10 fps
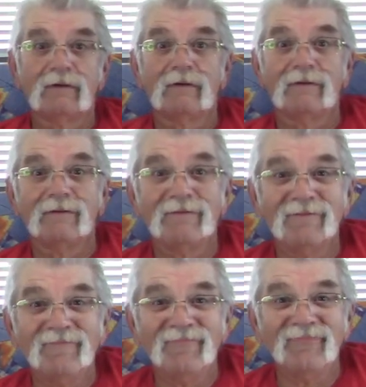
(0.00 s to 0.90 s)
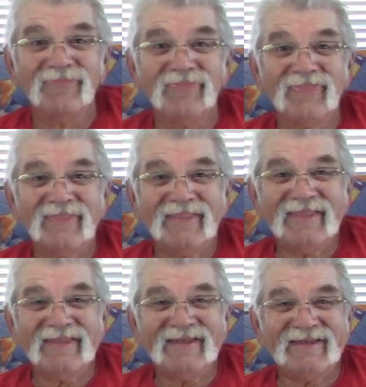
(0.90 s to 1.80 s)

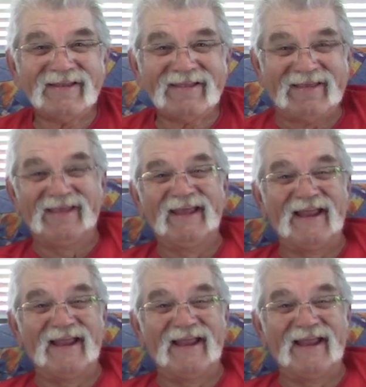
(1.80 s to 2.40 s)
The person shown says nothing.